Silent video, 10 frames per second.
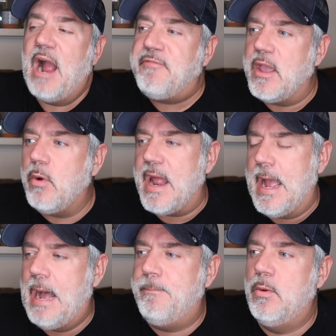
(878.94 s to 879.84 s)
I think what
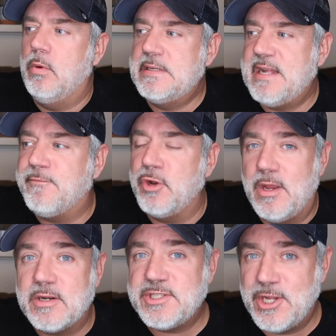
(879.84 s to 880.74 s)
happened was that for
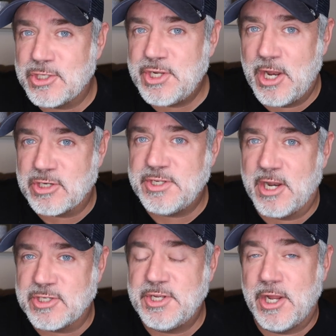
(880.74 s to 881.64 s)
years and years and years and
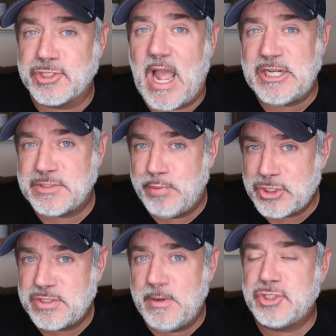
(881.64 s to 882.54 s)
years and years, I just
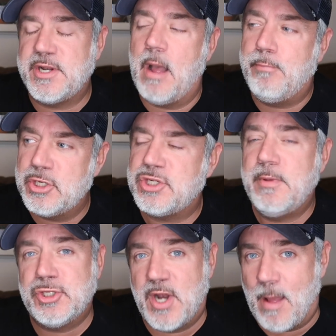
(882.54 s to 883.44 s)
pushed emotion down, pushed
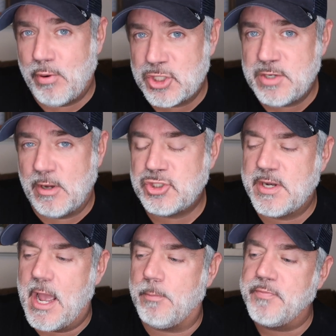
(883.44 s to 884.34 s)
emotion down, pushed
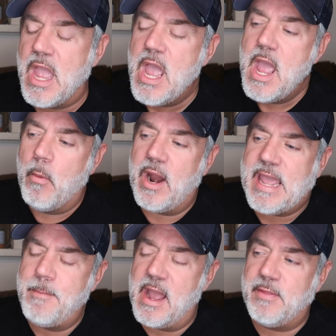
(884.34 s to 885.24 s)
emotion down. When I
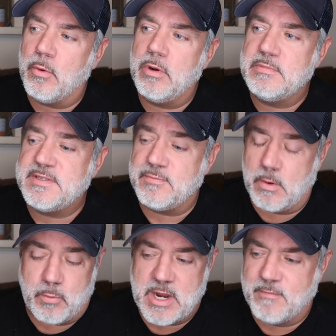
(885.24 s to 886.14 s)
came back in the rooms of
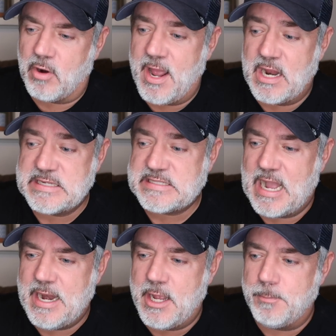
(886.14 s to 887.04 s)
recovery and I
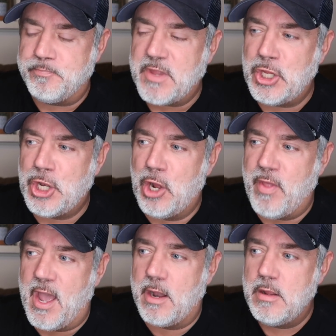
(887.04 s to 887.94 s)
decided, you know,
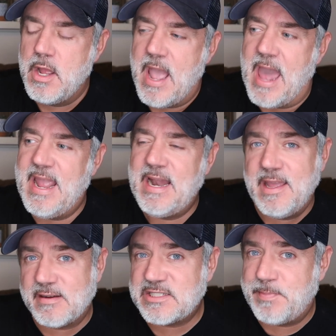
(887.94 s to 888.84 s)
that at
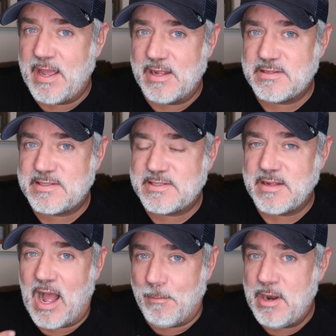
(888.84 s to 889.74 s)
any expense,
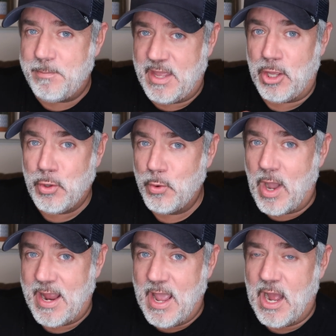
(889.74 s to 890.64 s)
I'm gonna be who
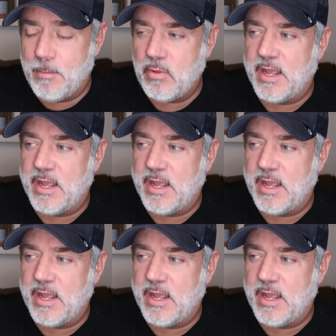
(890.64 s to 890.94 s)
I am.